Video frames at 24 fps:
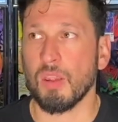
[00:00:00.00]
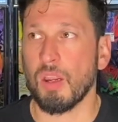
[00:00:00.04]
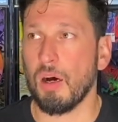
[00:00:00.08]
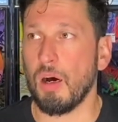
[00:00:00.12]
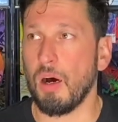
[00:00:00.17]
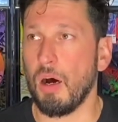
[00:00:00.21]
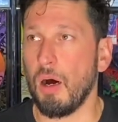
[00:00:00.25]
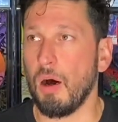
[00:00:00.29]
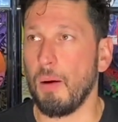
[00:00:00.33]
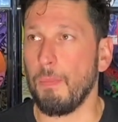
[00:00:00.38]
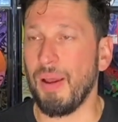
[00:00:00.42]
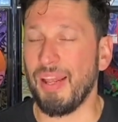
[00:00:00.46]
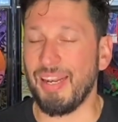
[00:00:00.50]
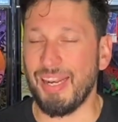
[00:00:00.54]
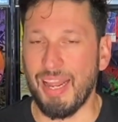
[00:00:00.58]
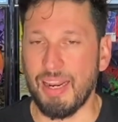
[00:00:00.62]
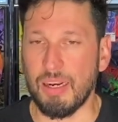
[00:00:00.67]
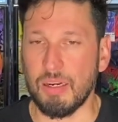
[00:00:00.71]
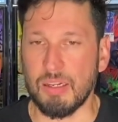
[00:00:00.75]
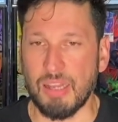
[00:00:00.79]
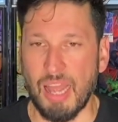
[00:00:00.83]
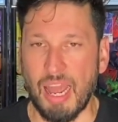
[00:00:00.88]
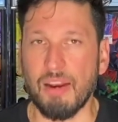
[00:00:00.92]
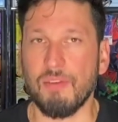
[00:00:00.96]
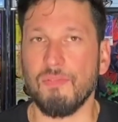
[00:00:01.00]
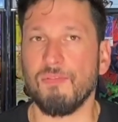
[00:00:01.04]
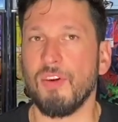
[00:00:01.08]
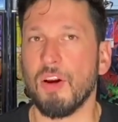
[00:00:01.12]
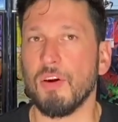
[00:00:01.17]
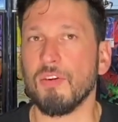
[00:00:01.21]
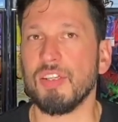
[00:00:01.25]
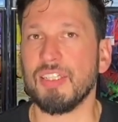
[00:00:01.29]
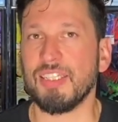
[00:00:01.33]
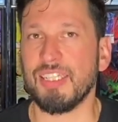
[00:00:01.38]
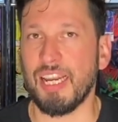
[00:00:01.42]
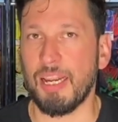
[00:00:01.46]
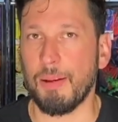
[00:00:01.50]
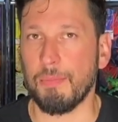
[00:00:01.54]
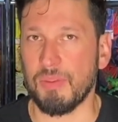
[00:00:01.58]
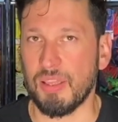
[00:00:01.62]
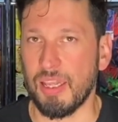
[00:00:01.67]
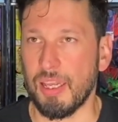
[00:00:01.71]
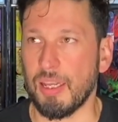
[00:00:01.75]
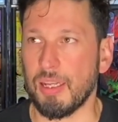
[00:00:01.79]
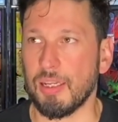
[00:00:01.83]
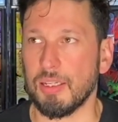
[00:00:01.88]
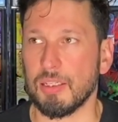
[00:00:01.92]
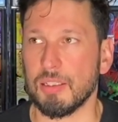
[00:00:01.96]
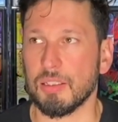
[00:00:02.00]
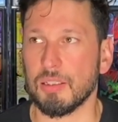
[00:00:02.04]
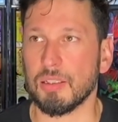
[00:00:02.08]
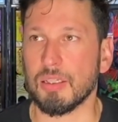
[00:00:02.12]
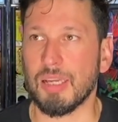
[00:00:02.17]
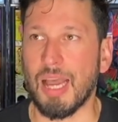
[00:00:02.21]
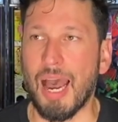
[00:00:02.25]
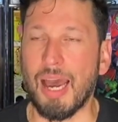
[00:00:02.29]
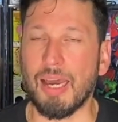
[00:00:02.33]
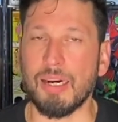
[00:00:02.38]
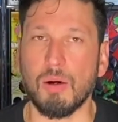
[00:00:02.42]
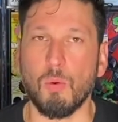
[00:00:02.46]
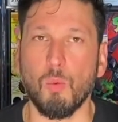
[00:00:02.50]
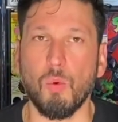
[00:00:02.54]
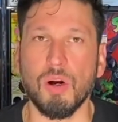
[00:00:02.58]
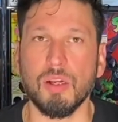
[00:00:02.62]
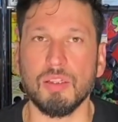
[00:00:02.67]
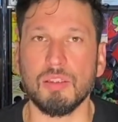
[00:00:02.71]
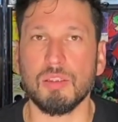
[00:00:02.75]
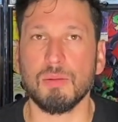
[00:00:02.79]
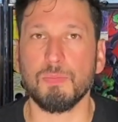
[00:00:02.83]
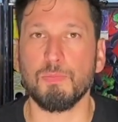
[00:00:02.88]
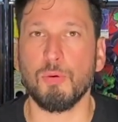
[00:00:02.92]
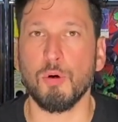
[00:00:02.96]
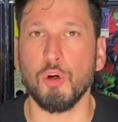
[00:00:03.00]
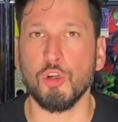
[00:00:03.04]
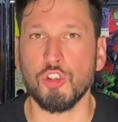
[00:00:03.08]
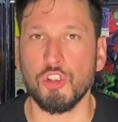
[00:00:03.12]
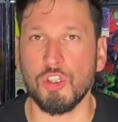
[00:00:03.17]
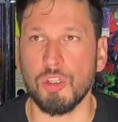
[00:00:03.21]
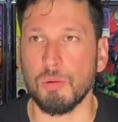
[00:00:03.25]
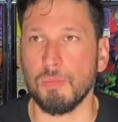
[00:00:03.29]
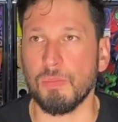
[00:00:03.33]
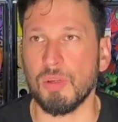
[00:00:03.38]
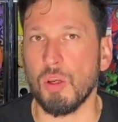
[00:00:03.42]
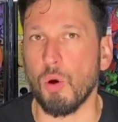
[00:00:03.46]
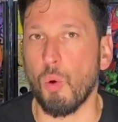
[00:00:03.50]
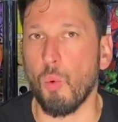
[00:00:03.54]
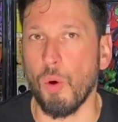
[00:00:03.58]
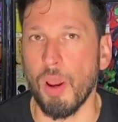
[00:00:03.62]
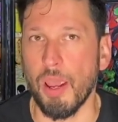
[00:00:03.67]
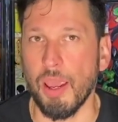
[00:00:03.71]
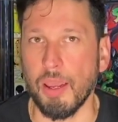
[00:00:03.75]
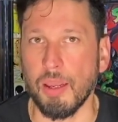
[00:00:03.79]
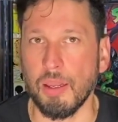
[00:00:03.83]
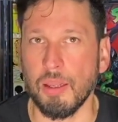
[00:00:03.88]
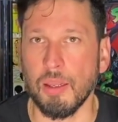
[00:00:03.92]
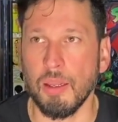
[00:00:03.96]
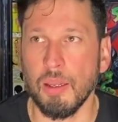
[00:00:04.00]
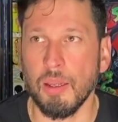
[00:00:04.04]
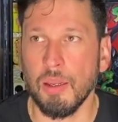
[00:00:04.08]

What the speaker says: And then that very same thing is kind of what's pushing me away.